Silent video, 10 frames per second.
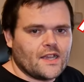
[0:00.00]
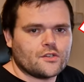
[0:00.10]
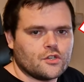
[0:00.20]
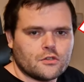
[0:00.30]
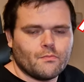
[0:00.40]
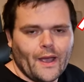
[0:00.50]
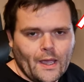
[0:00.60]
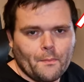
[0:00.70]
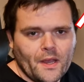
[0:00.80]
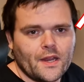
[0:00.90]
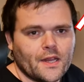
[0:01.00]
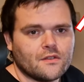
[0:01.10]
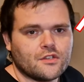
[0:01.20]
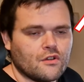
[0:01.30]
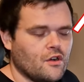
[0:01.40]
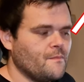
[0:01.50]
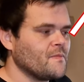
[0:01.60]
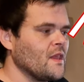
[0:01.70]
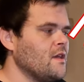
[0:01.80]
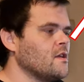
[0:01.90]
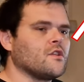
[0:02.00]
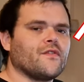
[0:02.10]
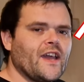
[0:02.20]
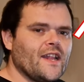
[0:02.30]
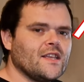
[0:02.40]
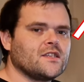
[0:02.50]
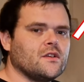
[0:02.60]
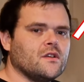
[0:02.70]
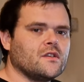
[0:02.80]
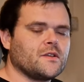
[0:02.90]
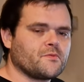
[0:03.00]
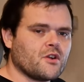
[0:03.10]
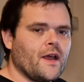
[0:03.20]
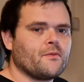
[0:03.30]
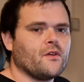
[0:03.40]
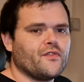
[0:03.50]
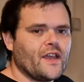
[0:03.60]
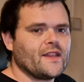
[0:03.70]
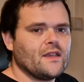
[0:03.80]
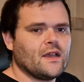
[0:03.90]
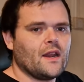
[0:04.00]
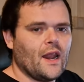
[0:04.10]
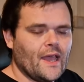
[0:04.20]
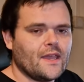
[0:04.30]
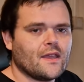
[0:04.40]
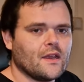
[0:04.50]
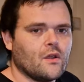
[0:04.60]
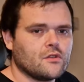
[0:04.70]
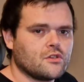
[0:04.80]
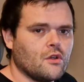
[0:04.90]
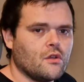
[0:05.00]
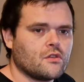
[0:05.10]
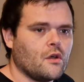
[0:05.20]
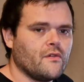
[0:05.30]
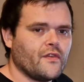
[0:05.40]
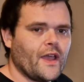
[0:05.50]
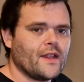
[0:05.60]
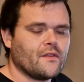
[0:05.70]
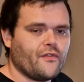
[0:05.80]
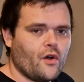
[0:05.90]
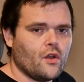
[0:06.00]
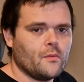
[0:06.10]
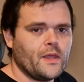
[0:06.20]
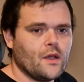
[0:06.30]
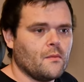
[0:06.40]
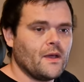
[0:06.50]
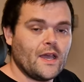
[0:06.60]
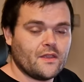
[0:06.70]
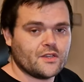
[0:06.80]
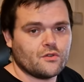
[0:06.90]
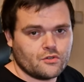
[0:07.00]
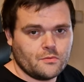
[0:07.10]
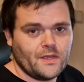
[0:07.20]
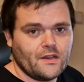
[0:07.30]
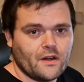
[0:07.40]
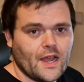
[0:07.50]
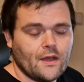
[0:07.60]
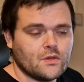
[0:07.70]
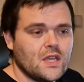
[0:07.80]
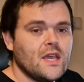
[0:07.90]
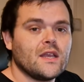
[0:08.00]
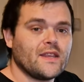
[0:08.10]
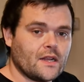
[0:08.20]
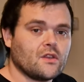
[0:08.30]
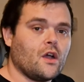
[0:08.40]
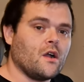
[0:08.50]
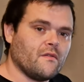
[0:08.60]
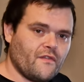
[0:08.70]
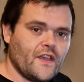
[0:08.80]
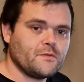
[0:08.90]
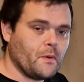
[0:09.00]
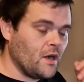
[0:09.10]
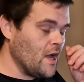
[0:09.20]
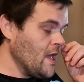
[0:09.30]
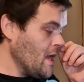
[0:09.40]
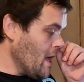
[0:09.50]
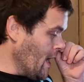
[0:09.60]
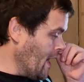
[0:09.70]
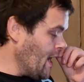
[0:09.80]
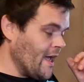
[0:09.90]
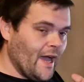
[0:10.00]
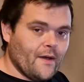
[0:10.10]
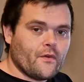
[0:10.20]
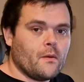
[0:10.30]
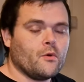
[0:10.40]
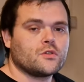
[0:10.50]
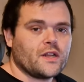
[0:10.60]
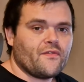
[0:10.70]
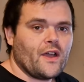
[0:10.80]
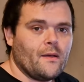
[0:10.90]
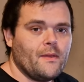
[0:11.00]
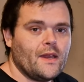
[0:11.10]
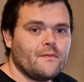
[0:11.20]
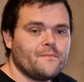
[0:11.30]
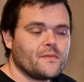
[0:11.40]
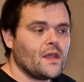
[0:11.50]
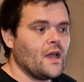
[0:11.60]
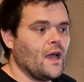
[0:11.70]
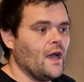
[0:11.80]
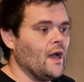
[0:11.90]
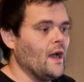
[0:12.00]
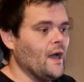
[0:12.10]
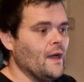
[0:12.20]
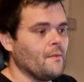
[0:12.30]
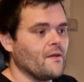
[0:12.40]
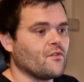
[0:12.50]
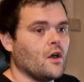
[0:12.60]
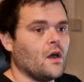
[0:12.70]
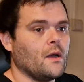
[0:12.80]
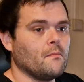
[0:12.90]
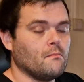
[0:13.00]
that's just my opinion. So don't forget to subscribe, don't forget to like, and also don't forget to follow me on my other social media accounts, TikTok and Facebook. I have got more stuff coming. I've got